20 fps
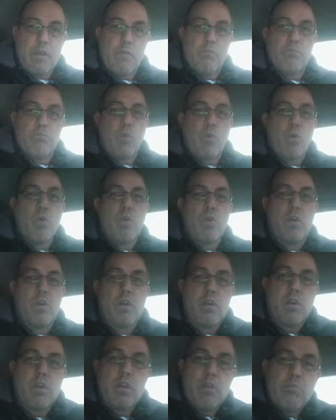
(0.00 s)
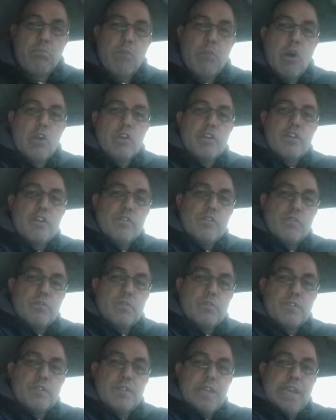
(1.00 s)
more
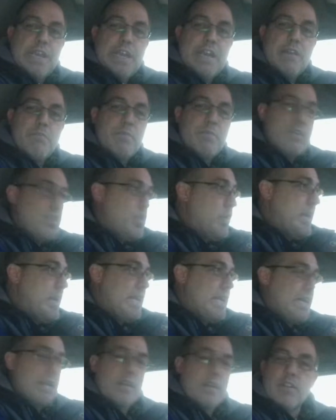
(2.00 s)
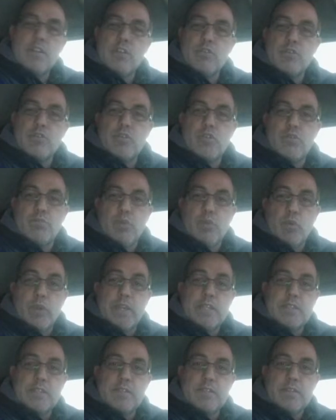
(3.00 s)
molecules in between those 2
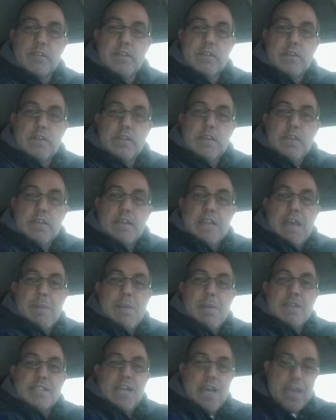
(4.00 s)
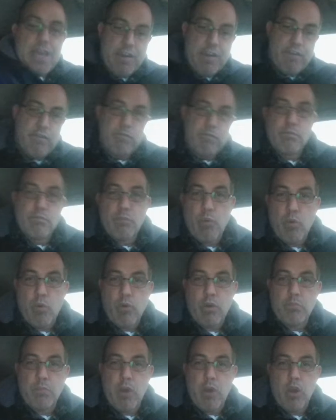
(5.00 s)
points, that means I have more
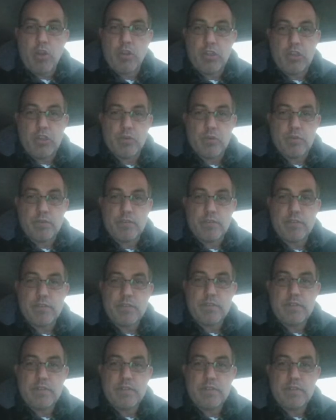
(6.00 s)
molecules